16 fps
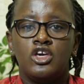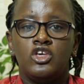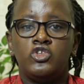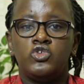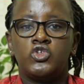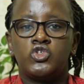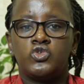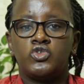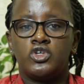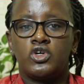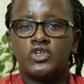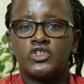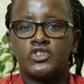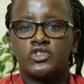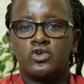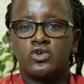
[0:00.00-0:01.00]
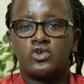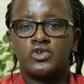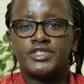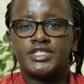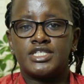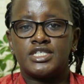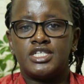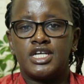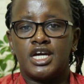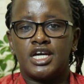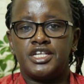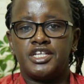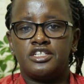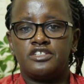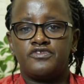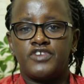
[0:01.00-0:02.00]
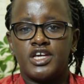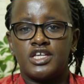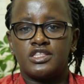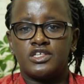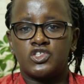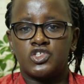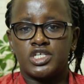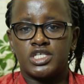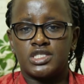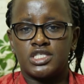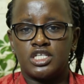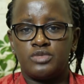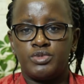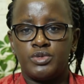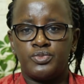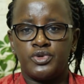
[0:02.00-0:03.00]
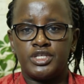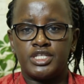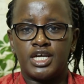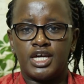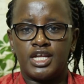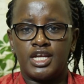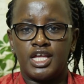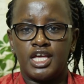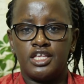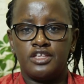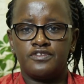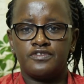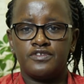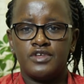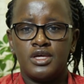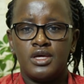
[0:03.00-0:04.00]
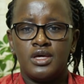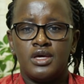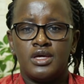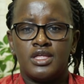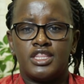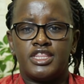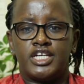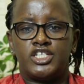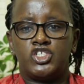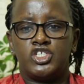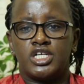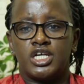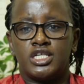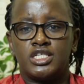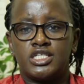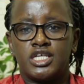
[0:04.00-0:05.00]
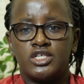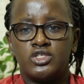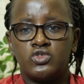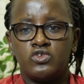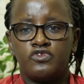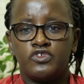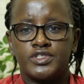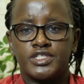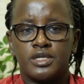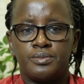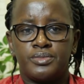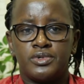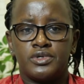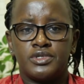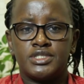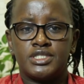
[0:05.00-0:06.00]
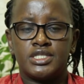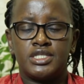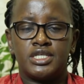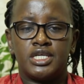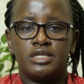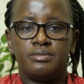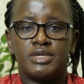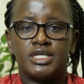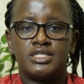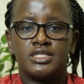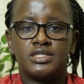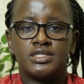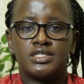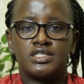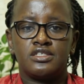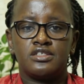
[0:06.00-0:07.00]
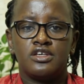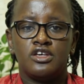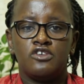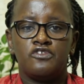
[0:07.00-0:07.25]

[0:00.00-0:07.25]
You should also consider identifying the trusted people in her life that she can turn to for support in an emergency.